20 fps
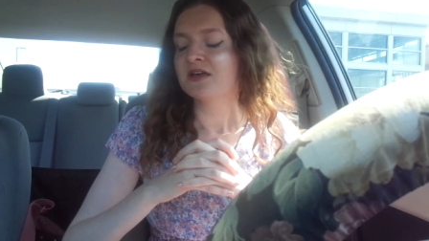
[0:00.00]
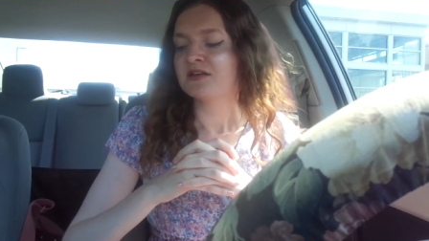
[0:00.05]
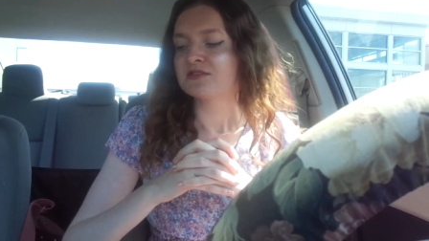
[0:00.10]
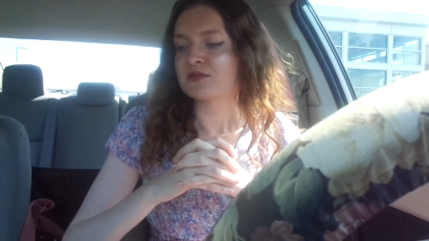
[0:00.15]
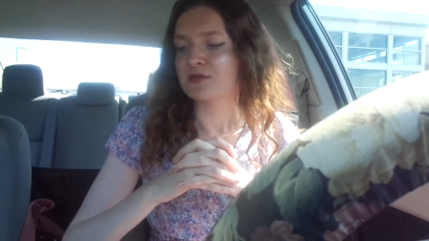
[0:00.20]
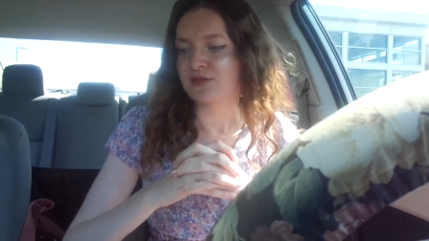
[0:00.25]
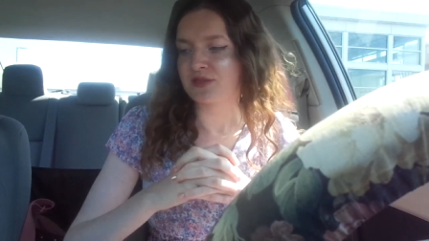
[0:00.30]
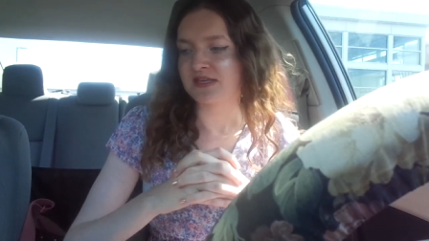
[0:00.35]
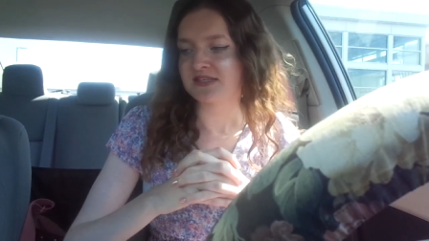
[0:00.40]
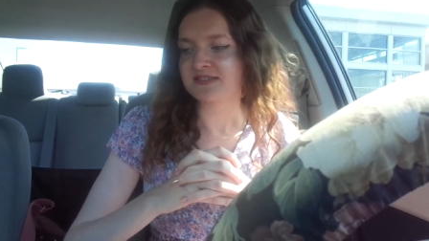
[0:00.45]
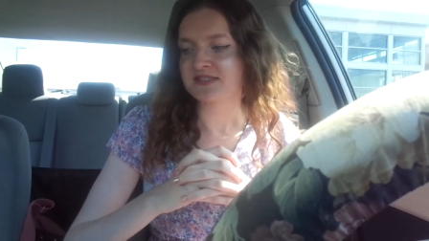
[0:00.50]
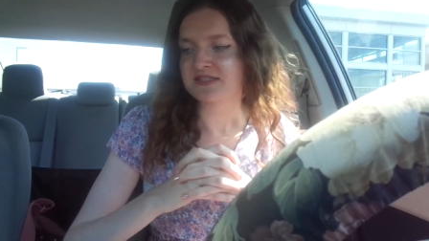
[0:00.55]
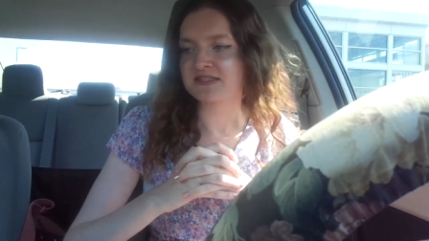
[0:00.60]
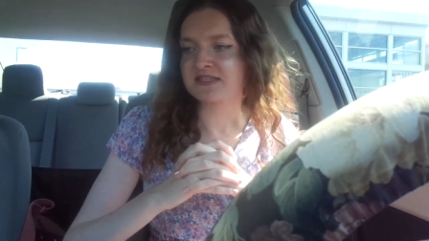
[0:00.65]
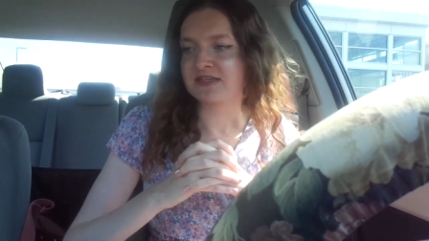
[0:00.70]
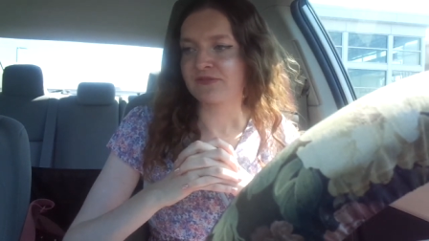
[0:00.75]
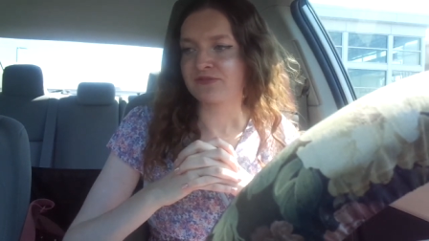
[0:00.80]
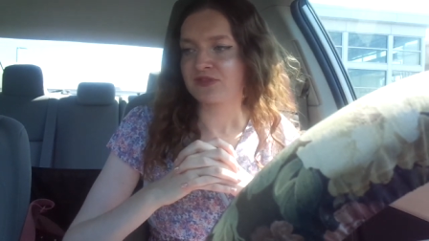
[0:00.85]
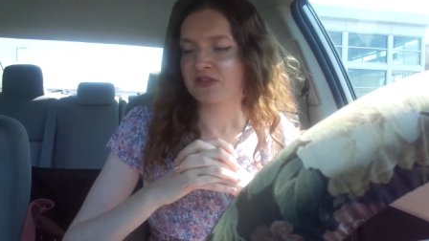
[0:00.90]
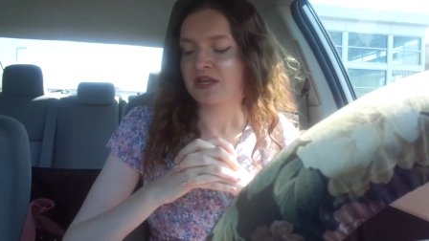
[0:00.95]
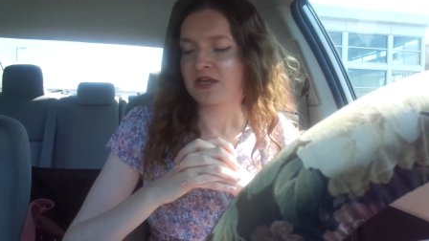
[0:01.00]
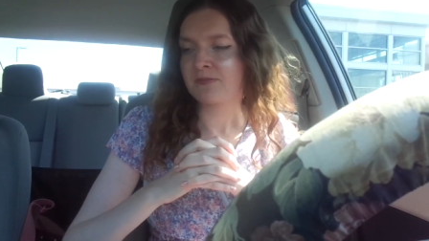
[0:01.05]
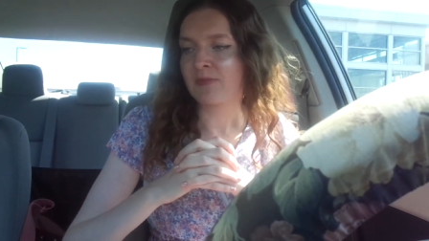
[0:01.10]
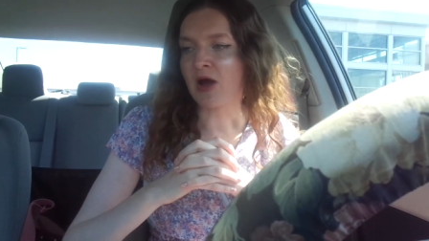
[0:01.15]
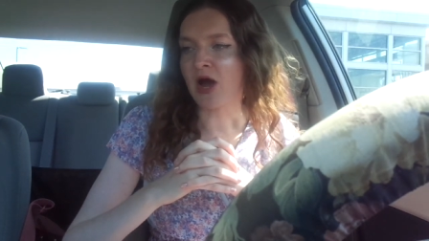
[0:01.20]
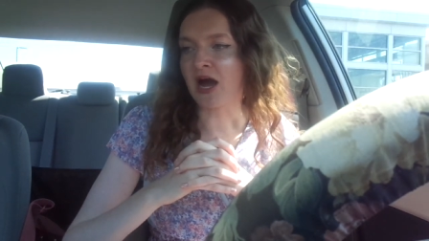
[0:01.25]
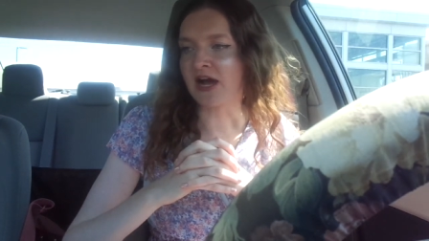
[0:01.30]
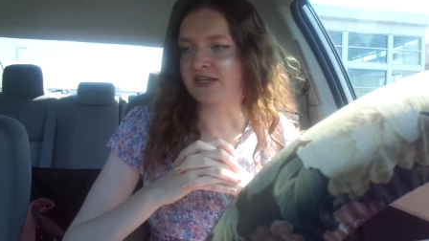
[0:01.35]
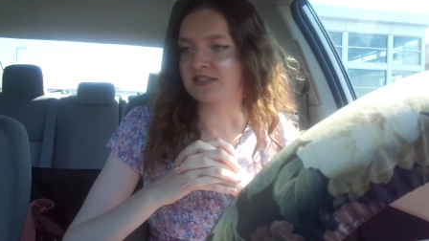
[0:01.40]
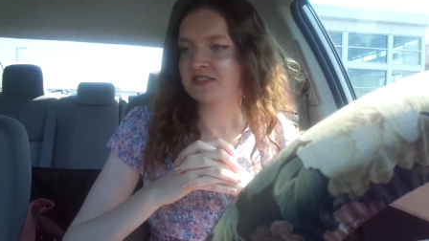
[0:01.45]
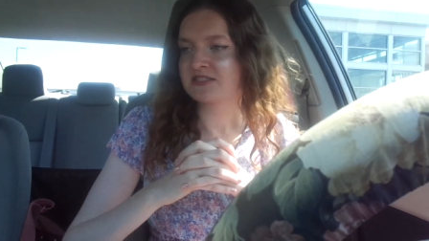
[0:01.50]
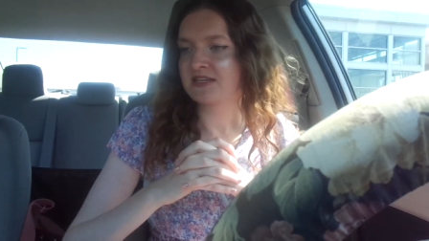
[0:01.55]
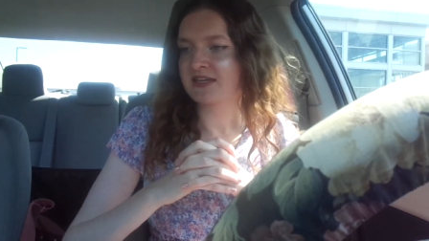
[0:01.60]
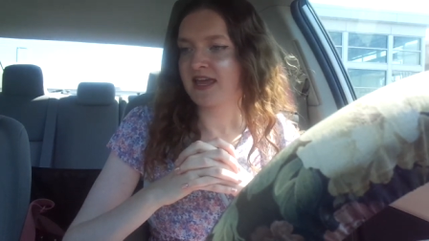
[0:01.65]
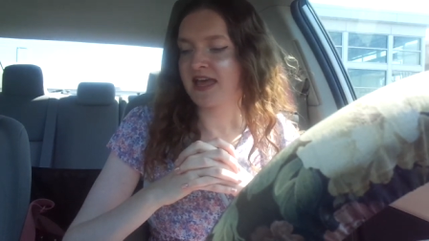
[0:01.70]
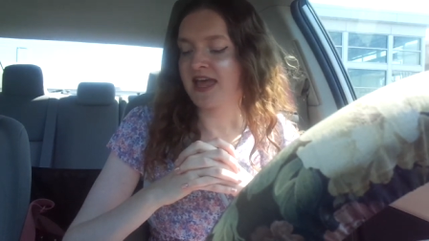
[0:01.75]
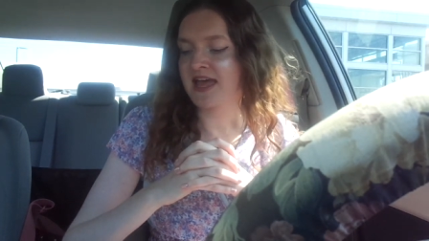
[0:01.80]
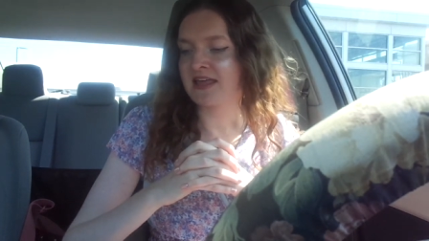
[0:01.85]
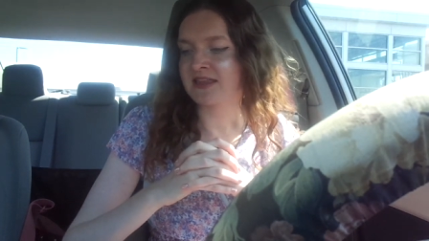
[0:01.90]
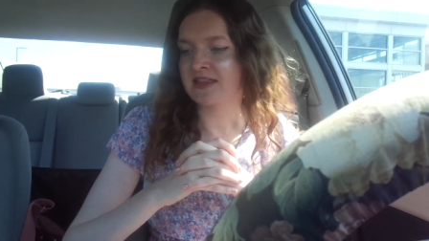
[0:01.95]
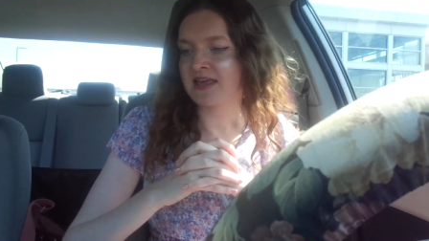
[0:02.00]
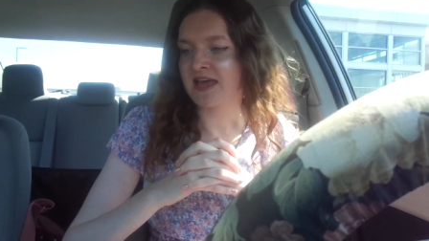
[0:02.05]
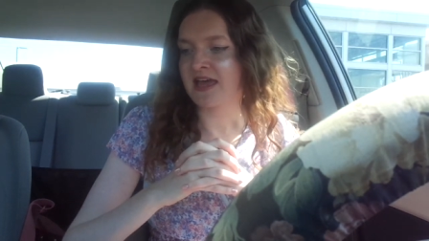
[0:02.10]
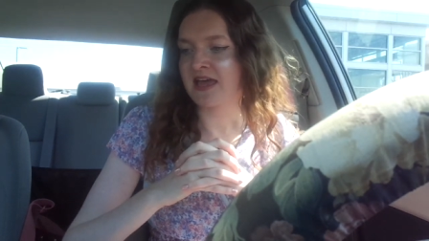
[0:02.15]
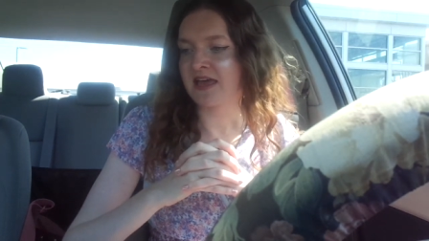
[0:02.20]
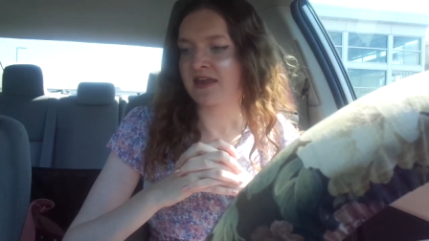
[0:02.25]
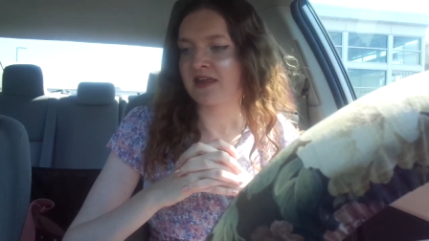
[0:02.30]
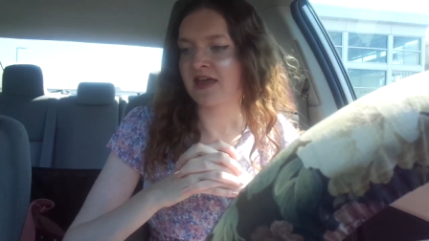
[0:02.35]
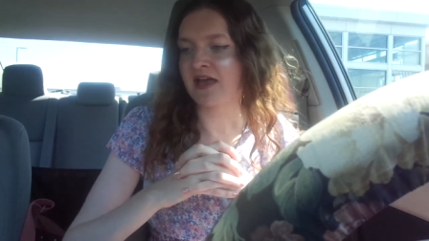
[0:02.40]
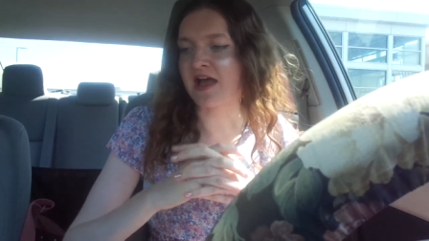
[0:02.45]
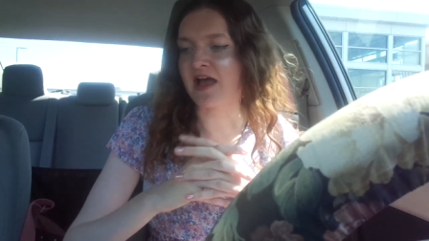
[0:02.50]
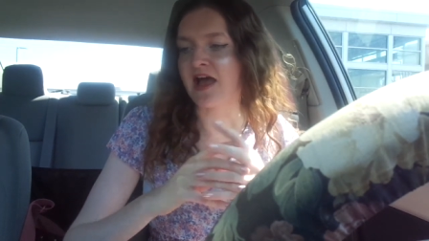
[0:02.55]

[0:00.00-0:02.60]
the things and stuff that I bought, and then